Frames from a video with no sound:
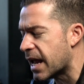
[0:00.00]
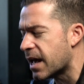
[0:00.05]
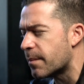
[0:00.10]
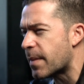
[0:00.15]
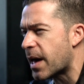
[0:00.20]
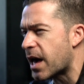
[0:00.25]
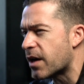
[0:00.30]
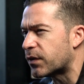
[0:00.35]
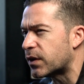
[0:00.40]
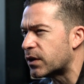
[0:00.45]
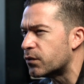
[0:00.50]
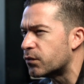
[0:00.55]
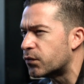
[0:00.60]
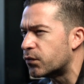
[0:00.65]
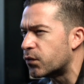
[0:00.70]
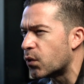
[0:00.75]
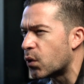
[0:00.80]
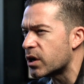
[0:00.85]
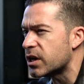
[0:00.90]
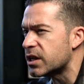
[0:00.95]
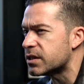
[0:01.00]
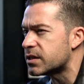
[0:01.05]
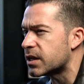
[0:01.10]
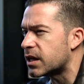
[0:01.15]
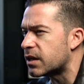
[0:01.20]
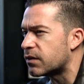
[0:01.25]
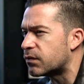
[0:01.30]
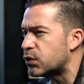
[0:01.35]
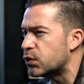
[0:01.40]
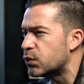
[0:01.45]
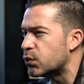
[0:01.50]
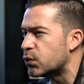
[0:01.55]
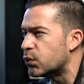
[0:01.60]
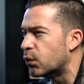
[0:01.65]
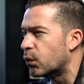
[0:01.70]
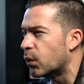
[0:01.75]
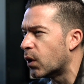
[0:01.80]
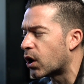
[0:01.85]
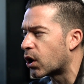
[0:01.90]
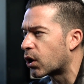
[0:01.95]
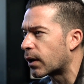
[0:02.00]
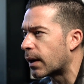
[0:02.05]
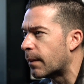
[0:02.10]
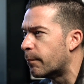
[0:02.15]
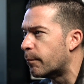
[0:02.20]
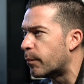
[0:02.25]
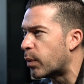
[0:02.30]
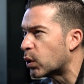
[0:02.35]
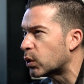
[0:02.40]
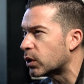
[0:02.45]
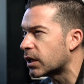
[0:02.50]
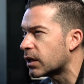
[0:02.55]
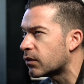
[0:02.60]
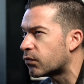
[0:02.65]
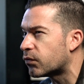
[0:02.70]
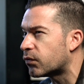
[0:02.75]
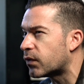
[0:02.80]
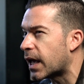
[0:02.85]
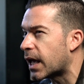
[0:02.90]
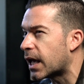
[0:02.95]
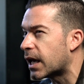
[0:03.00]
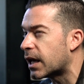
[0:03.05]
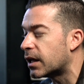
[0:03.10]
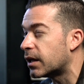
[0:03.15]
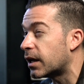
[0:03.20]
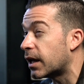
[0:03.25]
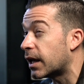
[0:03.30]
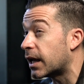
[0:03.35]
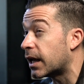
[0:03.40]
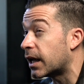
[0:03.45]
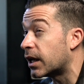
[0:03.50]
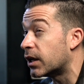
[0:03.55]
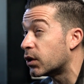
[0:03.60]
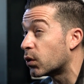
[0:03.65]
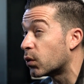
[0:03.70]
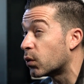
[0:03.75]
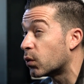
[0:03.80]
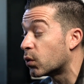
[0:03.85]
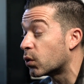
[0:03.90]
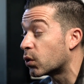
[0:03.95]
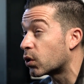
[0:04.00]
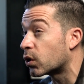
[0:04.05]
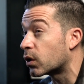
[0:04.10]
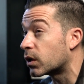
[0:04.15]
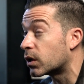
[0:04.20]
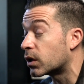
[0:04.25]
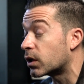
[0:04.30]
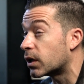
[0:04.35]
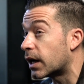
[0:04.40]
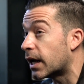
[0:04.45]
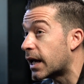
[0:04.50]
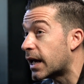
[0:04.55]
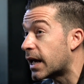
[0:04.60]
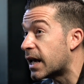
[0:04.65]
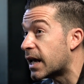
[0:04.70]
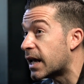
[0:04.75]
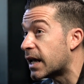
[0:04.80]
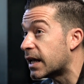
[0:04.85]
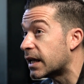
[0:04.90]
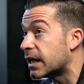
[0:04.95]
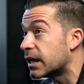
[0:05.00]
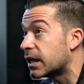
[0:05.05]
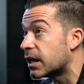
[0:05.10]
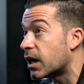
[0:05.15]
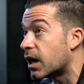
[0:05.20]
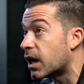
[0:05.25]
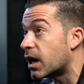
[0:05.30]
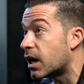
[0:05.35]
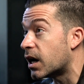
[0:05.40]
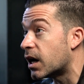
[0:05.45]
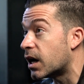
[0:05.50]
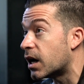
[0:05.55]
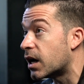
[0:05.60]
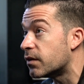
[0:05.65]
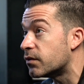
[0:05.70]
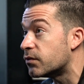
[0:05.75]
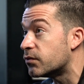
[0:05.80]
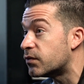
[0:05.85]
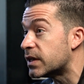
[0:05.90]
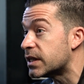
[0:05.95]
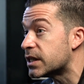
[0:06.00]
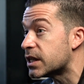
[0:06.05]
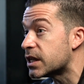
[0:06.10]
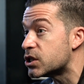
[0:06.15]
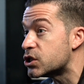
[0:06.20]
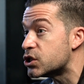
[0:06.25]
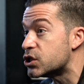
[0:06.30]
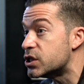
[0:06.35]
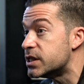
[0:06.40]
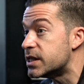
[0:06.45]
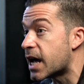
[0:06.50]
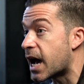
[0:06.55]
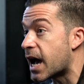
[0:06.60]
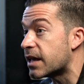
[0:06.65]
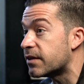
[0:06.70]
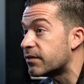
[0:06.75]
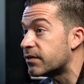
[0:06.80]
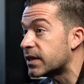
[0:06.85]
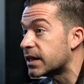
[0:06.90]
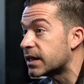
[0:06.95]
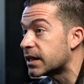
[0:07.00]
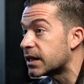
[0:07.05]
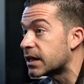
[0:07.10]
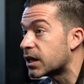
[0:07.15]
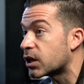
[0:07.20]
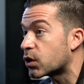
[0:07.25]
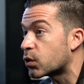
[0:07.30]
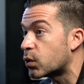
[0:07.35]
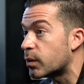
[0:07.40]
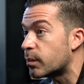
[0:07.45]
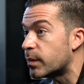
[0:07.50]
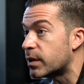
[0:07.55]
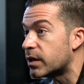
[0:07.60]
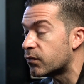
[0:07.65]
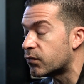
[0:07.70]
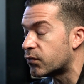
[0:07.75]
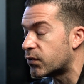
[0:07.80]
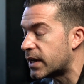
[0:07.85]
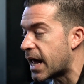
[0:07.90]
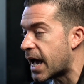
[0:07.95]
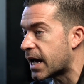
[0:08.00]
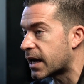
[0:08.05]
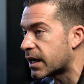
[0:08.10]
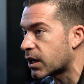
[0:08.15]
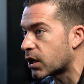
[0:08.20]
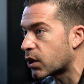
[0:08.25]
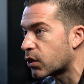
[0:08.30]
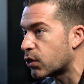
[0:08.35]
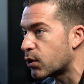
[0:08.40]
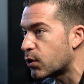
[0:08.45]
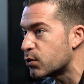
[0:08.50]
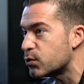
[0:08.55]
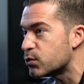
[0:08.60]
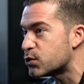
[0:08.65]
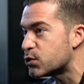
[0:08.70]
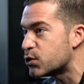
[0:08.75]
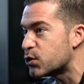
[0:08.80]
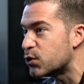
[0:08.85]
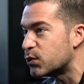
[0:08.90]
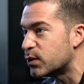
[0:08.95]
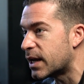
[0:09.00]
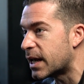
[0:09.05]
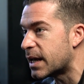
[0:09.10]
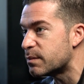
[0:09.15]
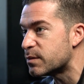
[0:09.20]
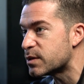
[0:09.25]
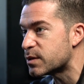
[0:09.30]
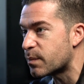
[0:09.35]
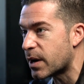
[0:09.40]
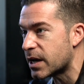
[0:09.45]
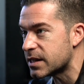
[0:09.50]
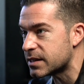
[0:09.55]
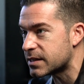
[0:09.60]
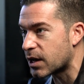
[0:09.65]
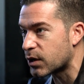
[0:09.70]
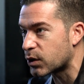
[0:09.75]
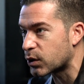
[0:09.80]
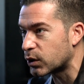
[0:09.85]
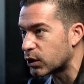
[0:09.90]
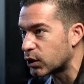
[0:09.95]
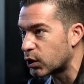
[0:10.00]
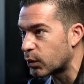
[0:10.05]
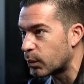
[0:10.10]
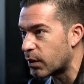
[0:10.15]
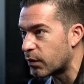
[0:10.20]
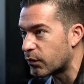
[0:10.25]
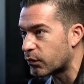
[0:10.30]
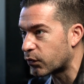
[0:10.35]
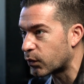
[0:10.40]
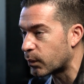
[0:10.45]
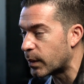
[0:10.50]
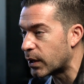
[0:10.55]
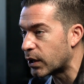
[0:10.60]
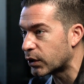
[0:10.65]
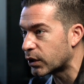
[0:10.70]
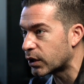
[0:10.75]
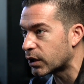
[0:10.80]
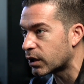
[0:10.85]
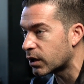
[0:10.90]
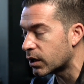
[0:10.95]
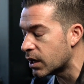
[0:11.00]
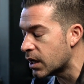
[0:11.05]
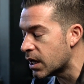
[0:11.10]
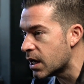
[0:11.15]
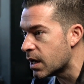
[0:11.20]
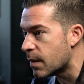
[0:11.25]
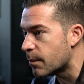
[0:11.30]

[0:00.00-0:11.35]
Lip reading: AMF and Voit, if you are a bowling fan and or a vintage diving equipment fanatic, those two names might sound a little bit familiar.